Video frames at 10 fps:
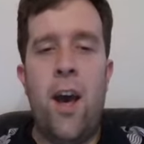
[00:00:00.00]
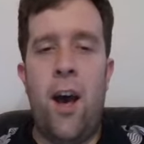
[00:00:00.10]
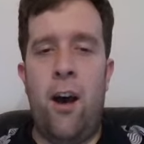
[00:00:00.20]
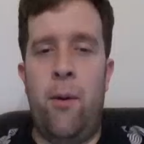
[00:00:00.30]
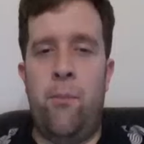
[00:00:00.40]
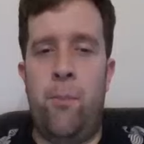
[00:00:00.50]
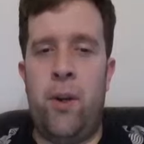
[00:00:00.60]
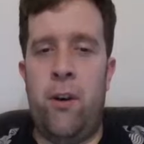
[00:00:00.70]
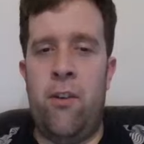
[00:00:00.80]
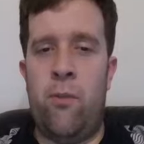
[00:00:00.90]
Um,
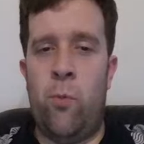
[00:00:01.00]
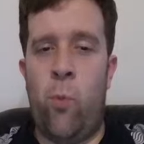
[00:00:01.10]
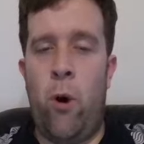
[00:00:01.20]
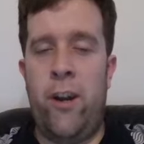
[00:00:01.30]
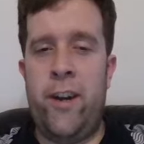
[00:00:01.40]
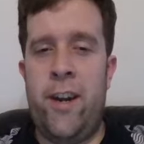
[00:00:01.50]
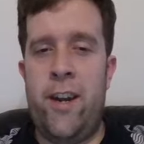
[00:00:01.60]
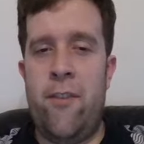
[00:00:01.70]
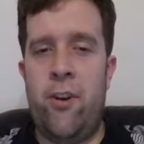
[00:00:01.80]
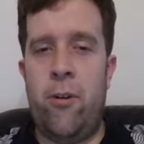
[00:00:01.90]
because one can
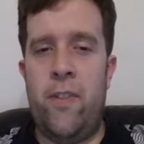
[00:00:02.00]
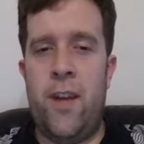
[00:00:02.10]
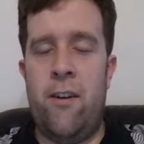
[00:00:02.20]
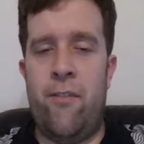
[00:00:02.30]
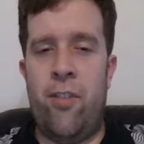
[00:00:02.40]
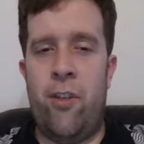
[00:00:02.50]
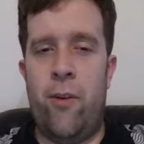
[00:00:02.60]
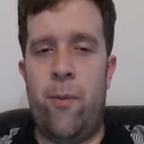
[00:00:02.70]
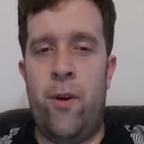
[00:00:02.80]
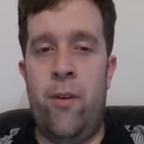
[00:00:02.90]
never go on the end of a
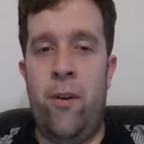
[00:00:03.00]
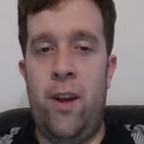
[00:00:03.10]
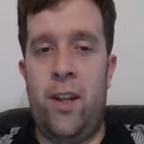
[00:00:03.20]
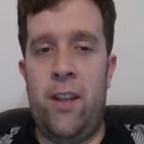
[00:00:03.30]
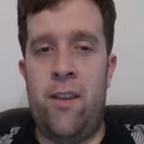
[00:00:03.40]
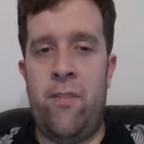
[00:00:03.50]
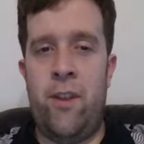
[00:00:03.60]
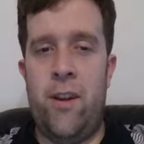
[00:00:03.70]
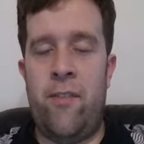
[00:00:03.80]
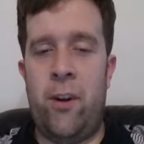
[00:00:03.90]
thermo, it can definitely
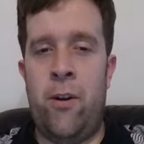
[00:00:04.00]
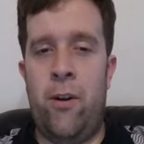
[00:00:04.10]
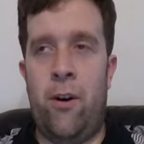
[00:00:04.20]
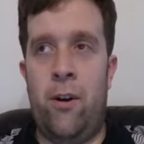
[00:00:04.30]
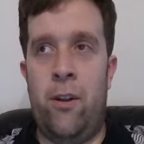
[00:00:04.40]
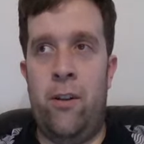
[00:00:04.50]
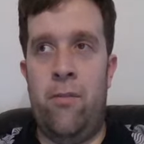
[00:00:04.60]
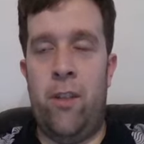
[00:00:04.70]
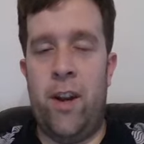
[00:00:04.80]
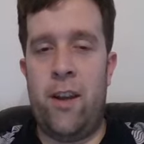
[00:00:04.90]
never go on
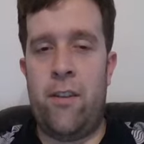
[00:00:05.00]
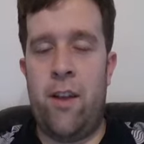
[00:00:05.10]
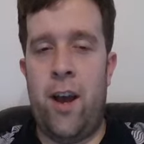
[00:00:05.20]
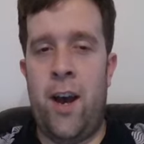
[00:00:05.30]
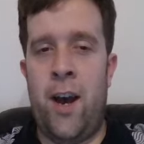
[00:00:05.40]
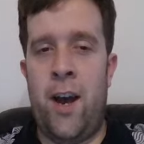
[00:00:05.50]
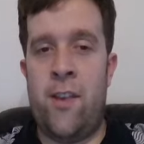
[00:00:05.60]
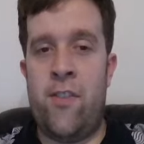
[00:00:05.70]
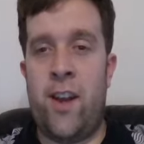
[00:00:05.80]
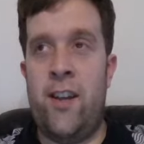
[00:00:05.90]
the next uh,
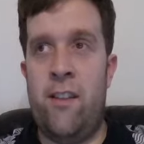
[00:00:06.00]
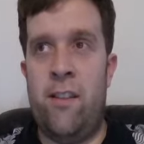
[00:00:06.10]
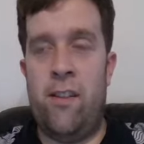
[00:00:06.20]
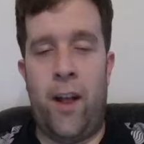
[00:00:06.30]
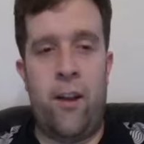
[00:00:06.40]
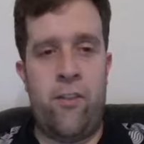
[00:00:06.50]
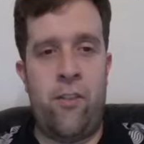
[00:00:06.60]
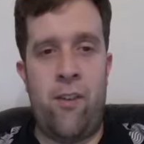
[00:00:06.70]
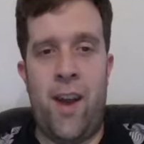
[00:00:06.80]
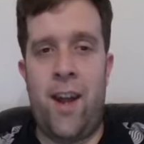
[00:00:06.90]
second
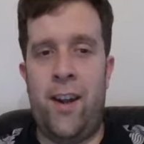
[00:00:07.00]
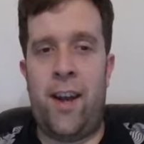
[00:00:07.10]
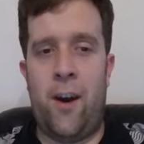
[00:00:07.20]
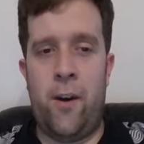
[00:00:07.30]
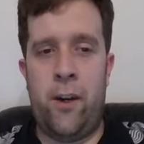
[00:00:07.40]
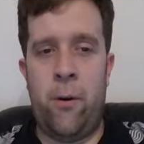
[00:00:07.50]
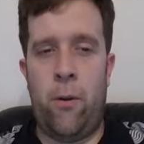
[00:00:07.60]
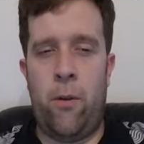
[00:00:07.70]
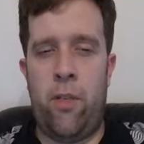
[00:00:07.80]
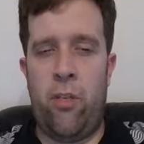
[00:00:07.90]
last, and it can't go
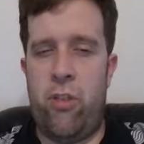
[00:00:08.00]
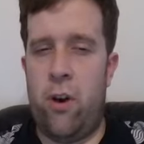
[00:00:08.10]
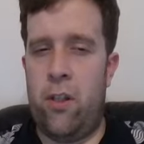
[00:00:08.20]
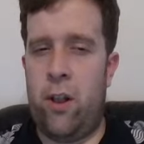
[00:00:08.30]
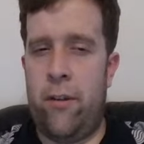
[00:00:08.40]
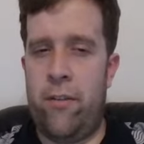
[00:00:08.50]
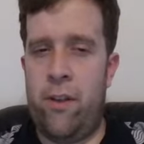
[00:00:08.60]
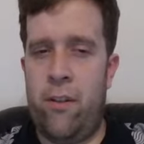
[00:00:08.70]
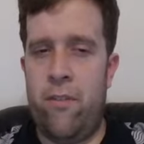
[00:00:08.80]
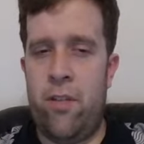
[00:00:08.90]
on the third last
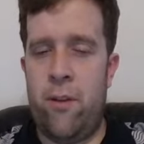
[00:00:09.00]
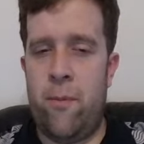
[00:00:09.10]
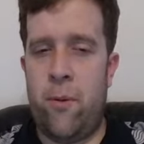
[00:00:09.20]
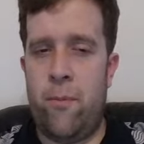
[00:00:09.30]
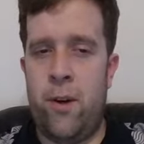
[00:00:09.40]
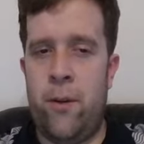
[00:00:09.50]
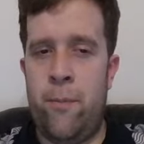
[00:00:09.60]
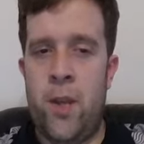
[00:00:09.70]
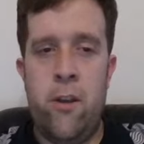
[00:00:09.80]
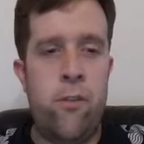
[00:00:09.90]
of a thermometer,
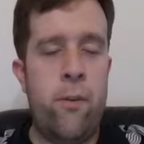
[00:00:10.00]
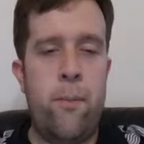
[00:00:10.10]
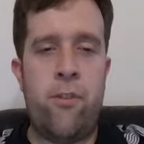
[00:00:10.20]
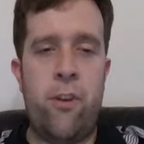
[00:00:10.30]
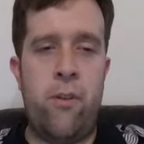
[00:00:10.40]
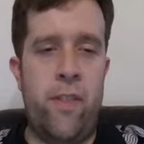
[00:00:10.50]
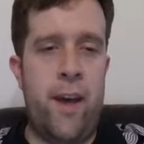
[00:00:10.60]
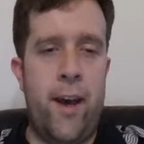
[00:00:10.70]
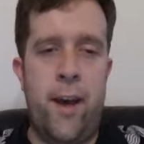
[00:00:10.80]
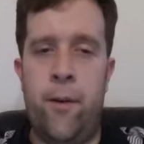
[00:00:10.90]
so it must go
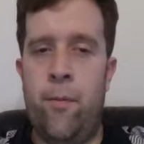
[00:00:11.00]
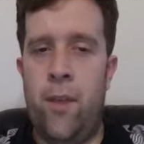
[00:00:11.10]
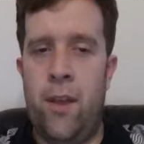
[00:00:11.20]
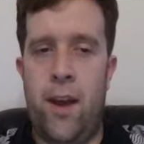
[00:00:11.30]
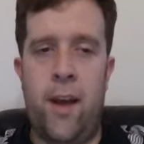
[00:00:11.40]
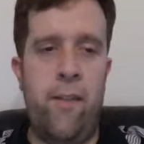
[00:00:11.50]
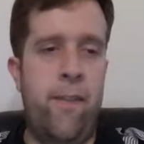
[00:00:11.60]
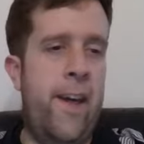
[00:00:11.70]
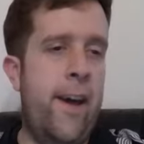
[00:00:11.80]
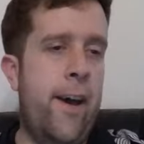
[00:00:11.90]
there and
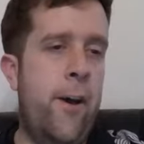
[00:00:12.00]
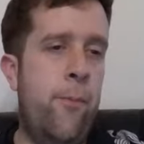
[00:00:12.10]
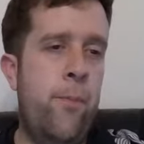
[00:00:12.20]
there.